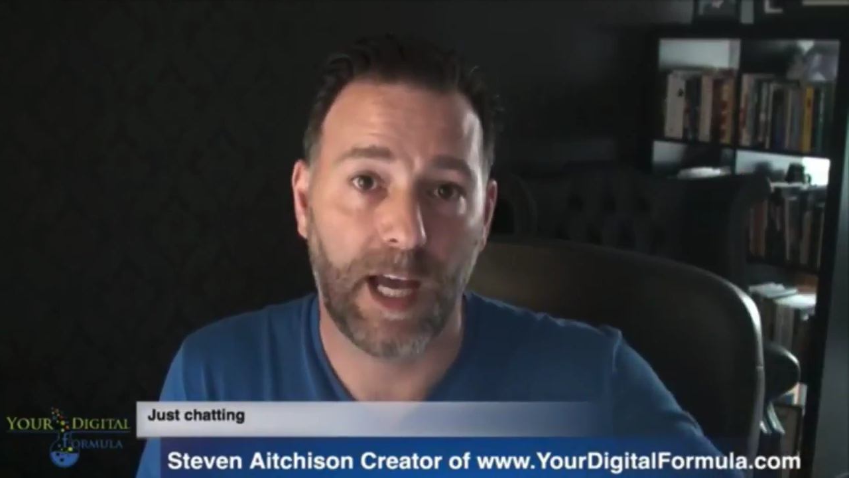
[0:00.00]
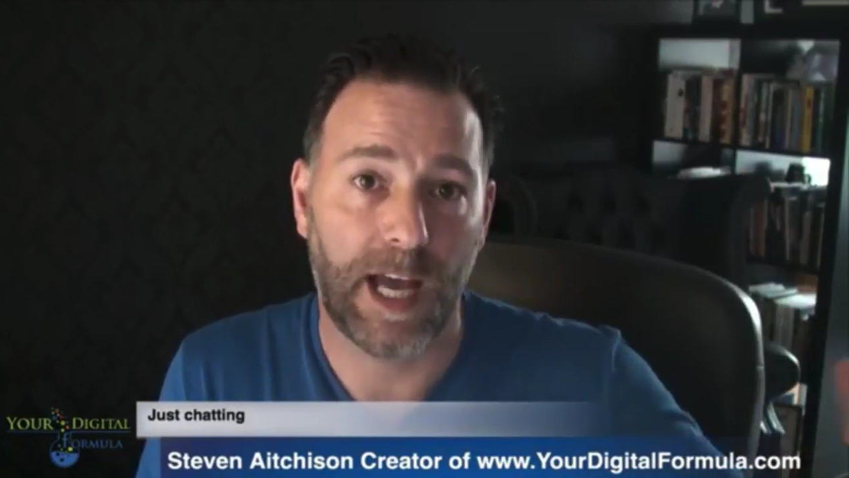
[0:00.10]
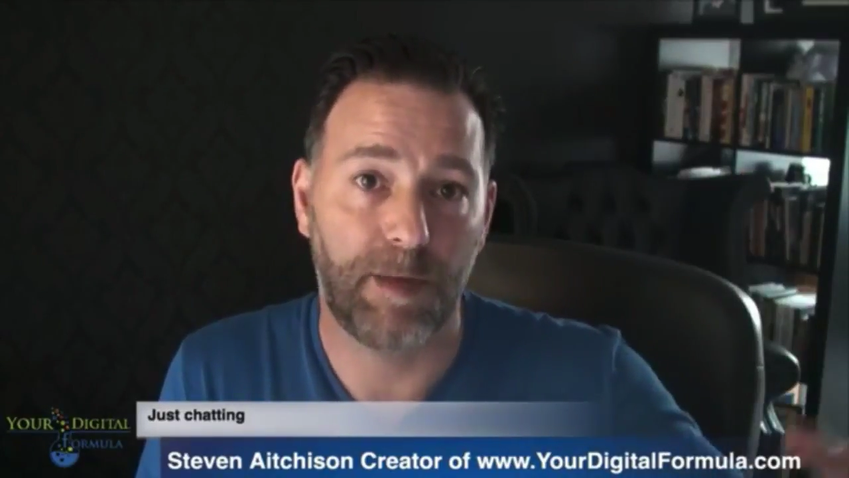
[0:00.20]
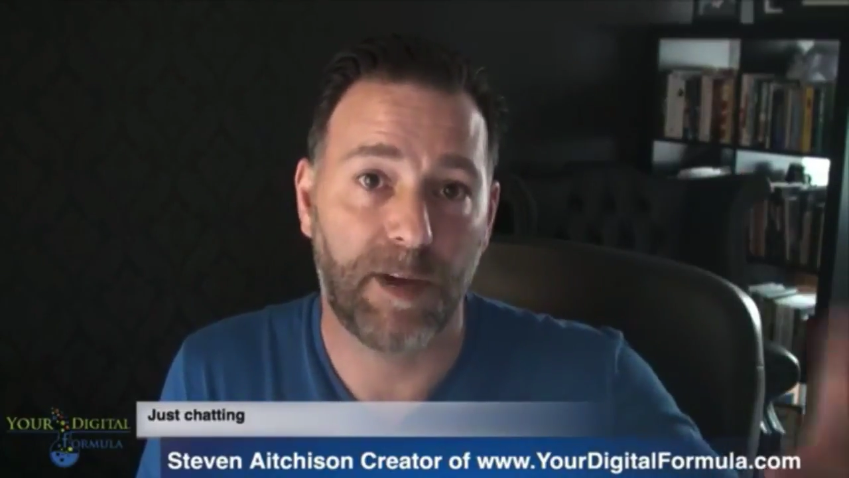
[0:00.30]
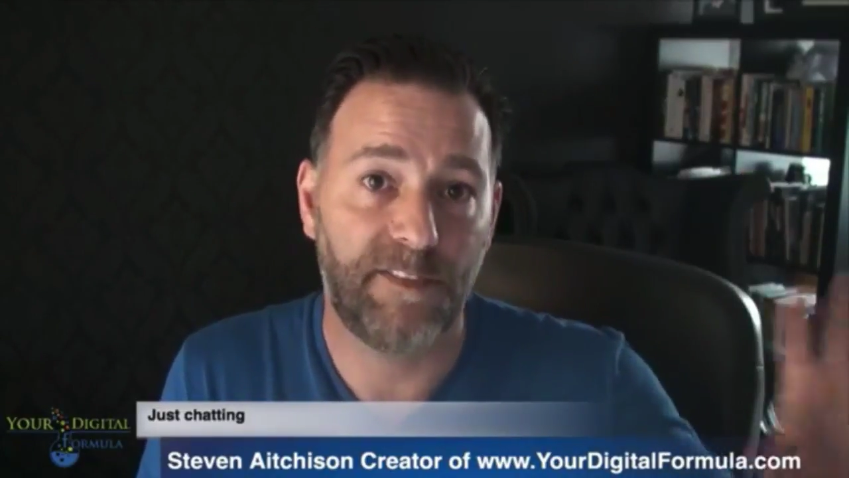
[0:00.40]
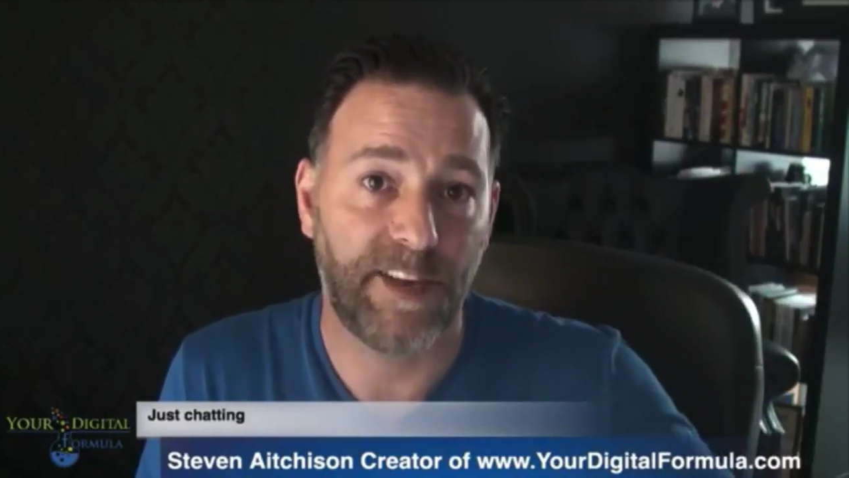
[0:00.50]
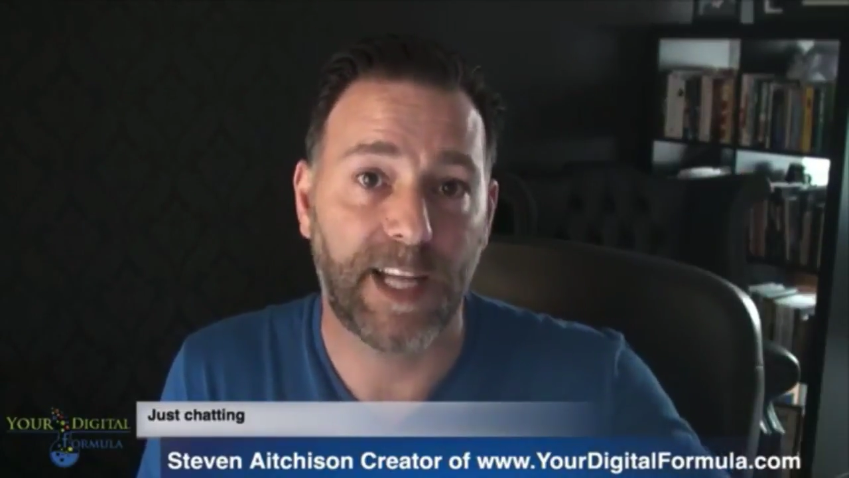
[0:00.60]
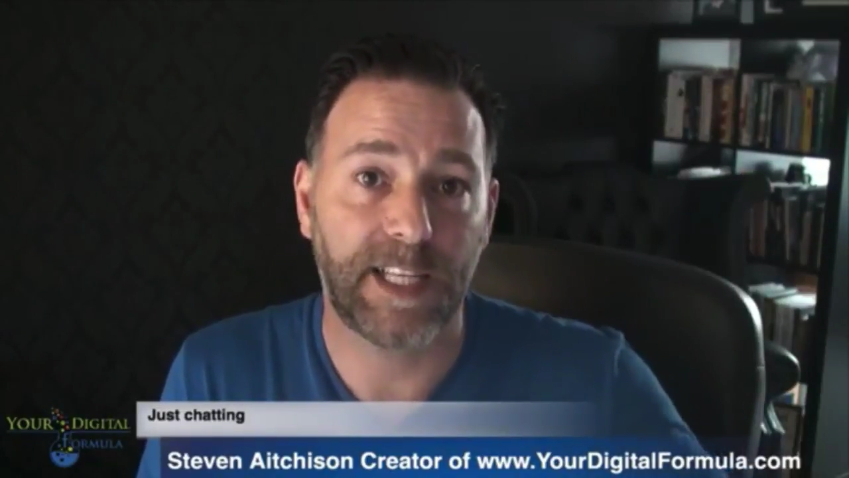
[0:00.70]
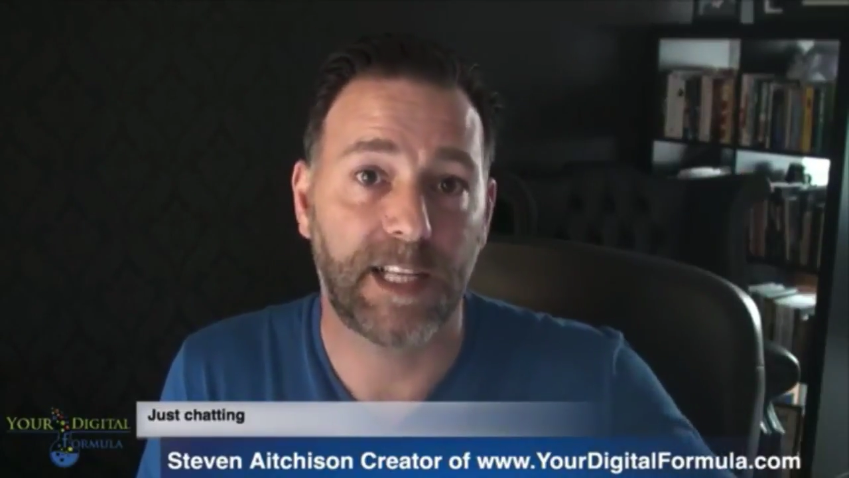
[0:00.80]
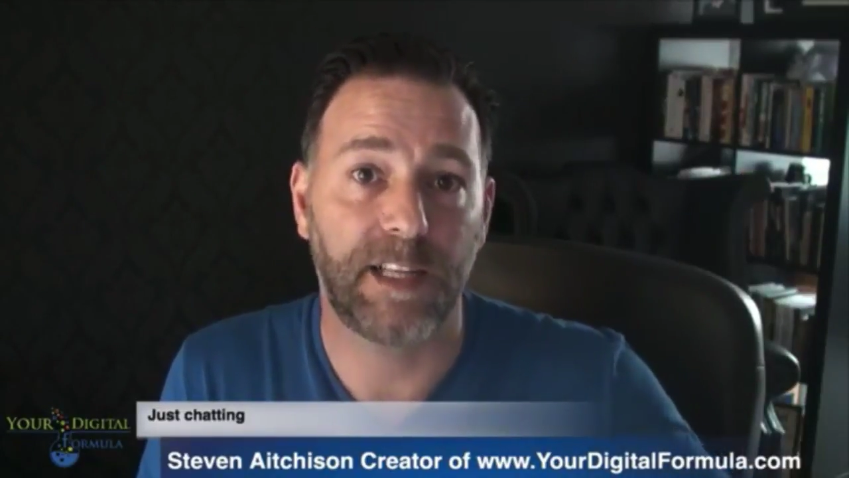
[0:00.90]
um,
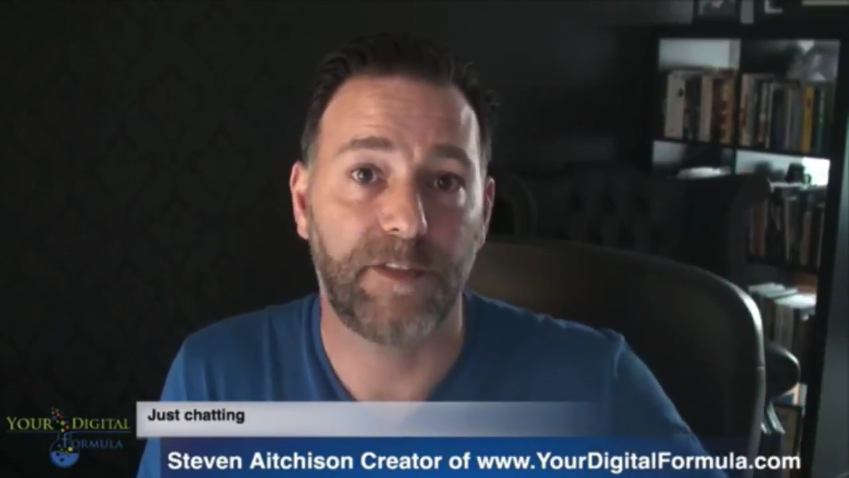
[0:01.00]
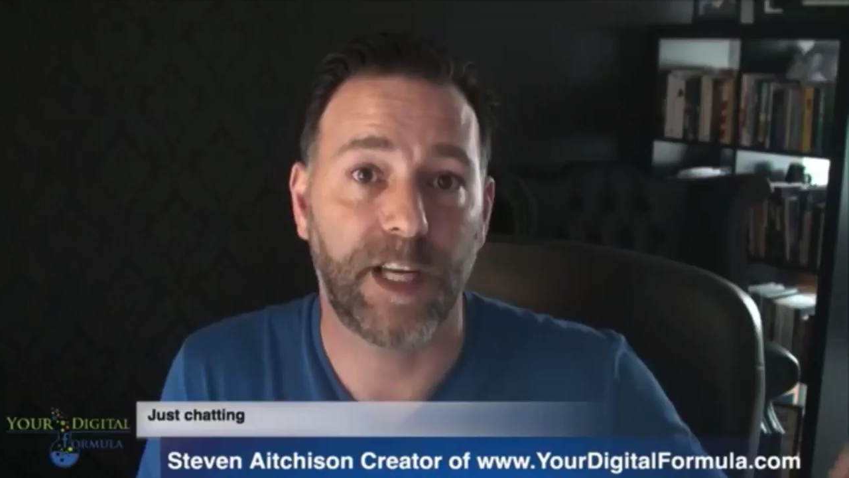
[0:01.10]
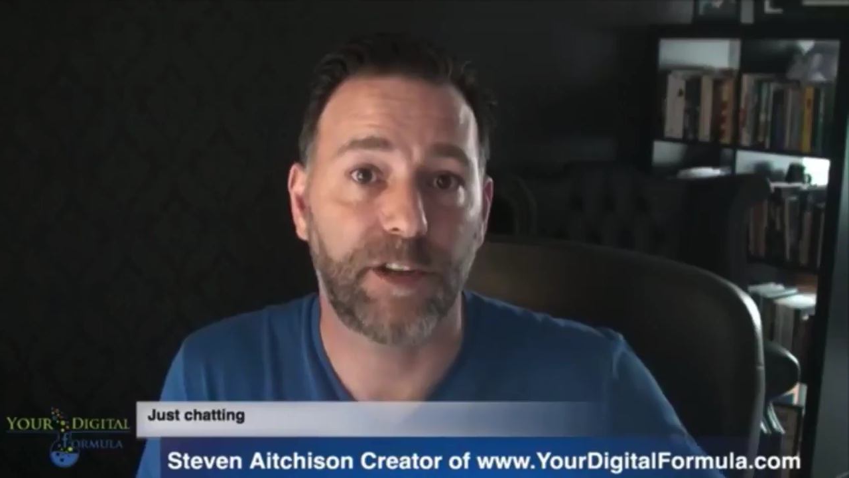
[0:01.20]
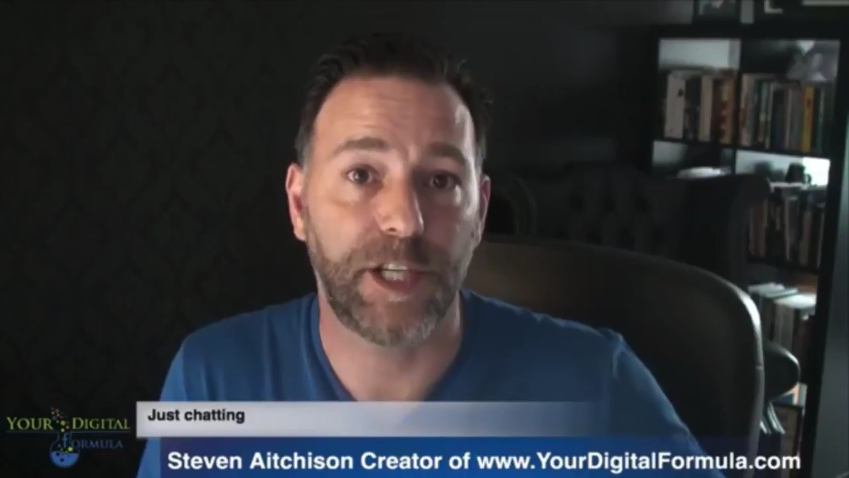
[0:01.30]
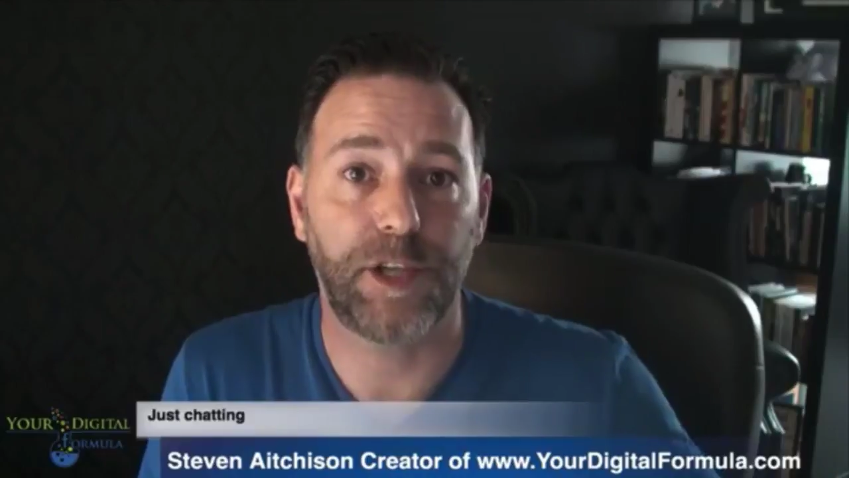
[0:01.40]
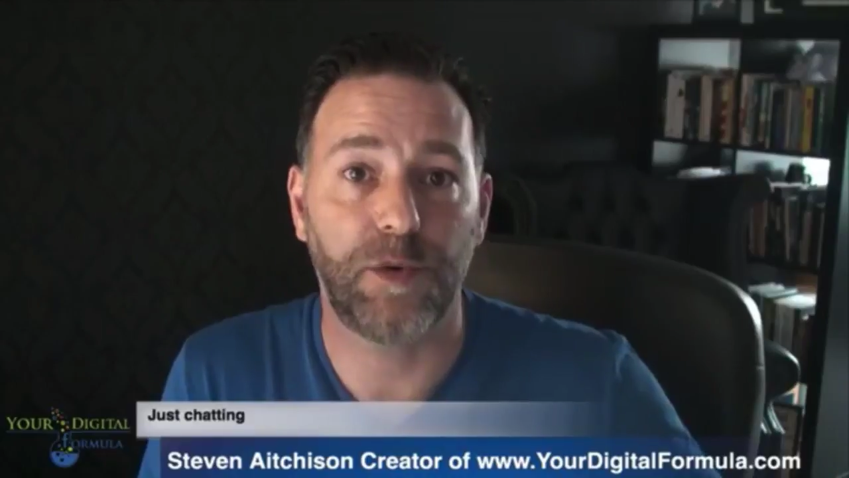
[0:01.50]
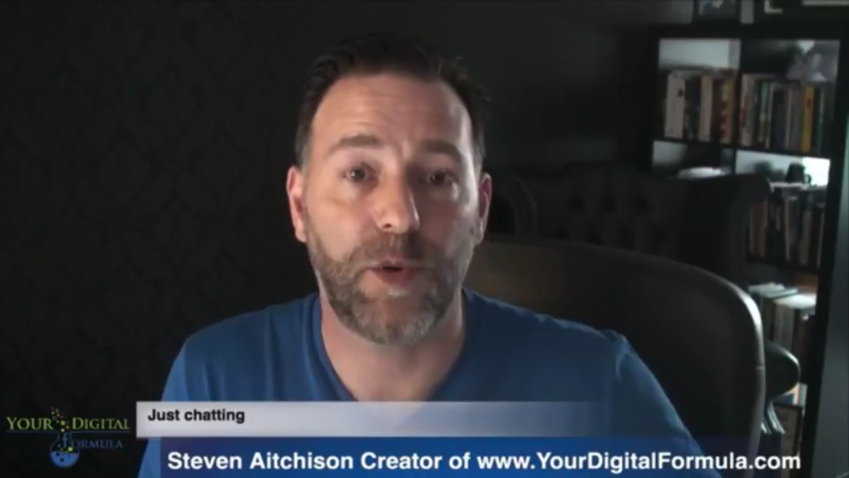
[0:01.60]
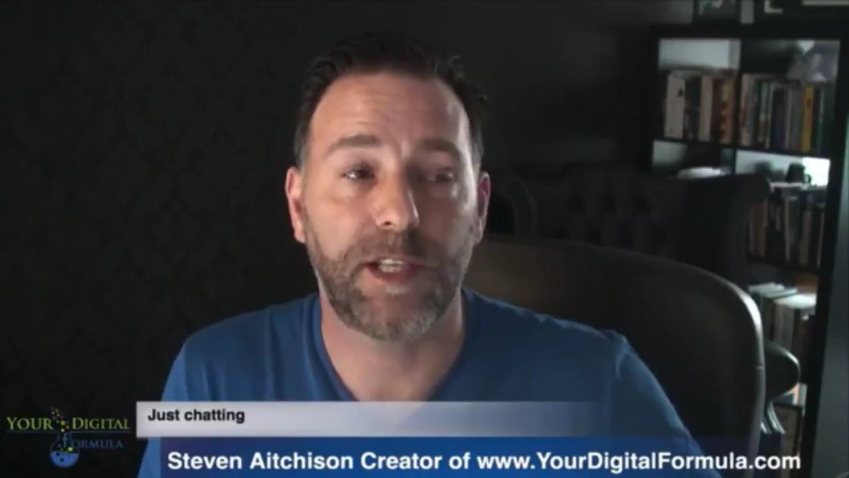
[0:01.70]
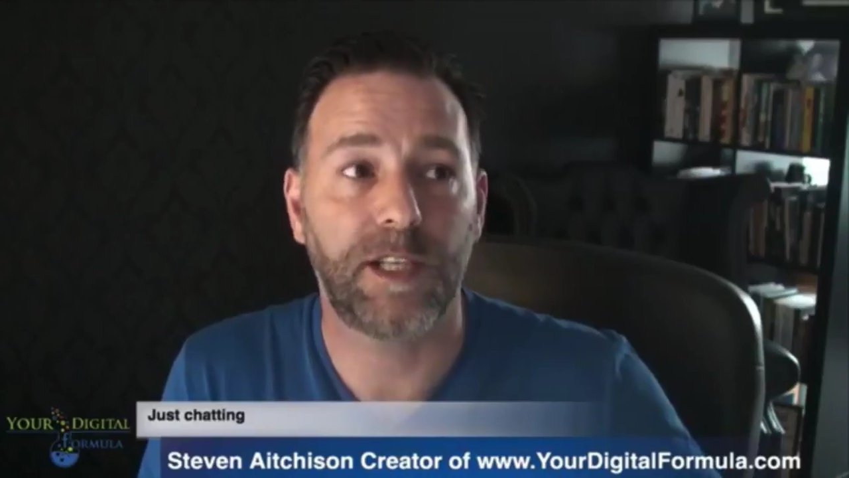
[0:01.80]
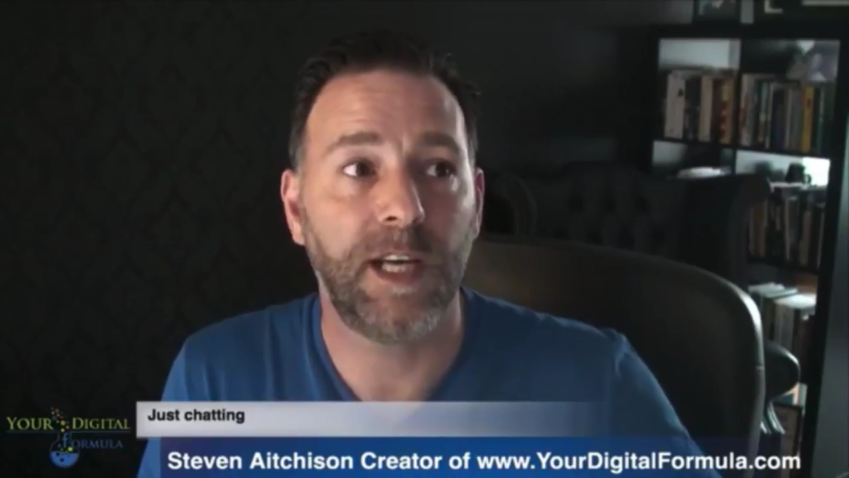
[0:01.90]
affecting the
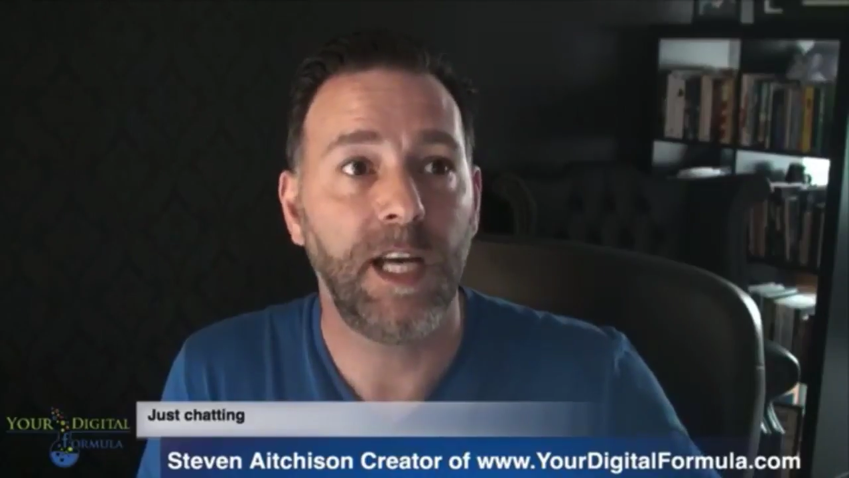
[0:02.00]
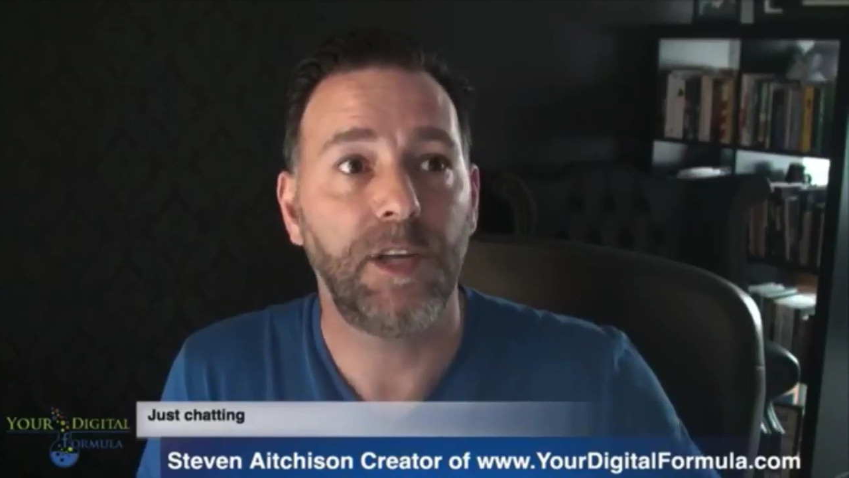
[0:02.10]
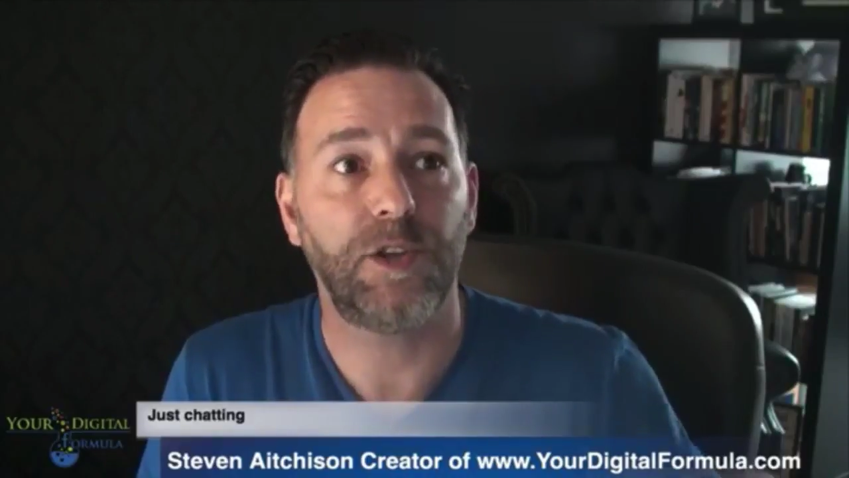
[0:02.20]
original ones.